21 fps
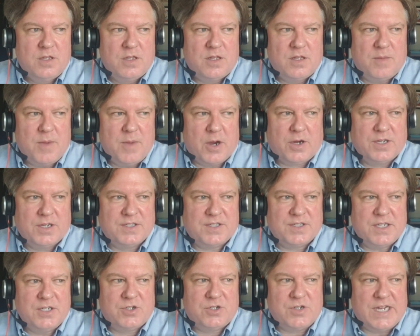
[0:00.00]
America's
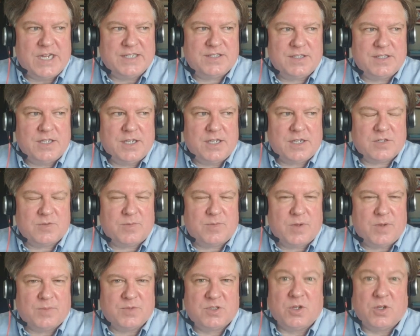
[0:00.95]
interesting because we've
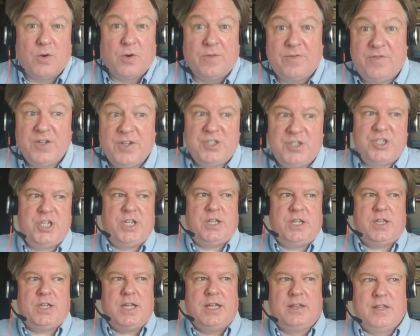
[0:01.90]
become so
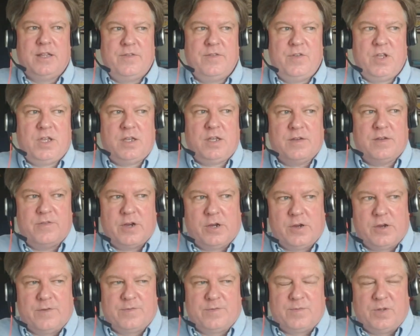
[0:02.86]
efficient at living a very
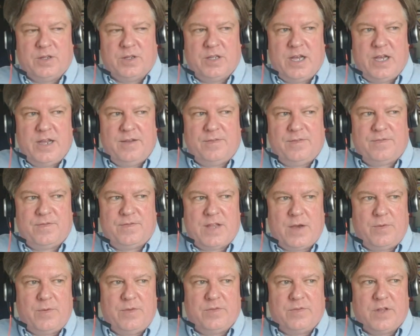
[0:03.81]
comfortable life
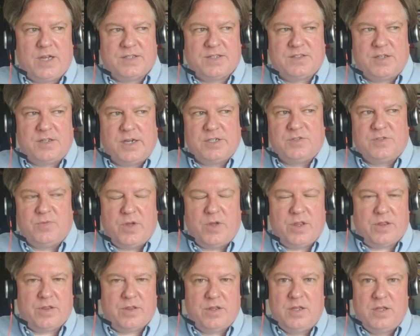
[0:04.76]
that we've lost touch
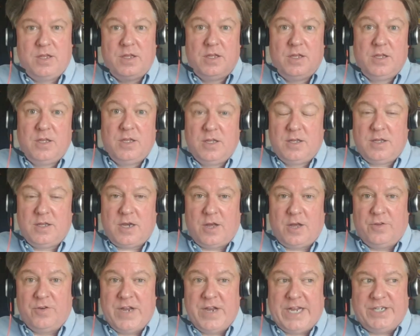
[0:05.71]
with
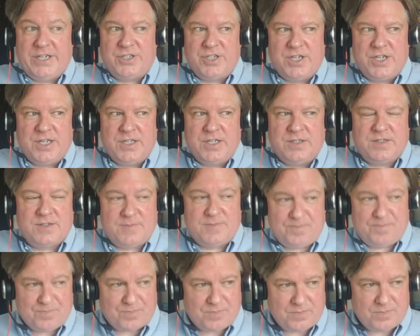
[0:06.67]
other nations,
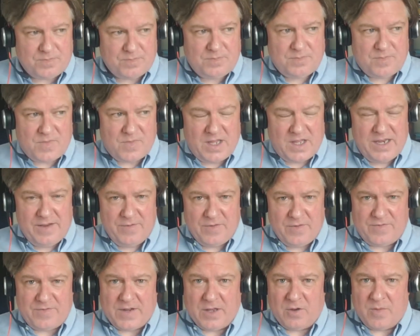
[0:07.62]
and
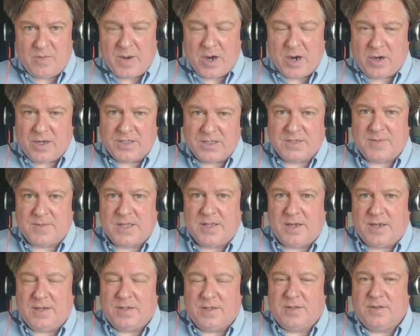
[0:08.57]
even fellow Americans about
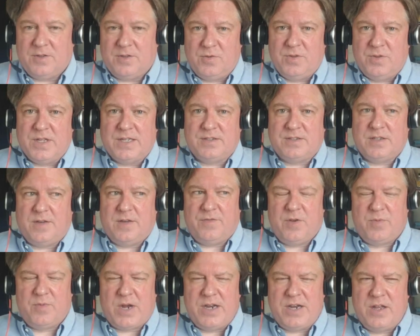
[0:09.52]
they doing that stuff.
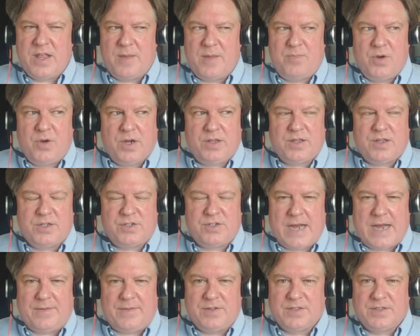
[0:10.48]
You probably know that book, The
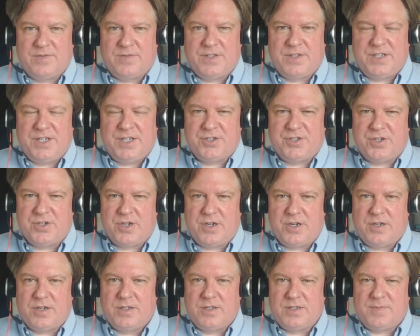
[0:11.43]
Travels of a T-Shirt.
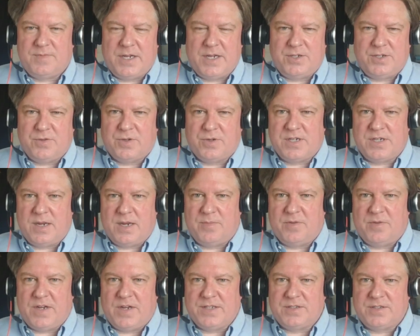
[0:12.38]
It's by a Georgetown
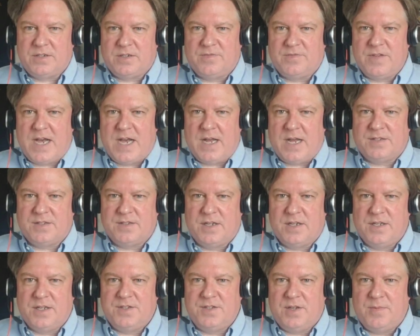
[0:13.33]
professor. If not, I'll
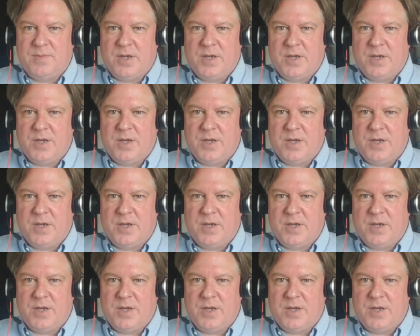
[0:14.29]
send it to you.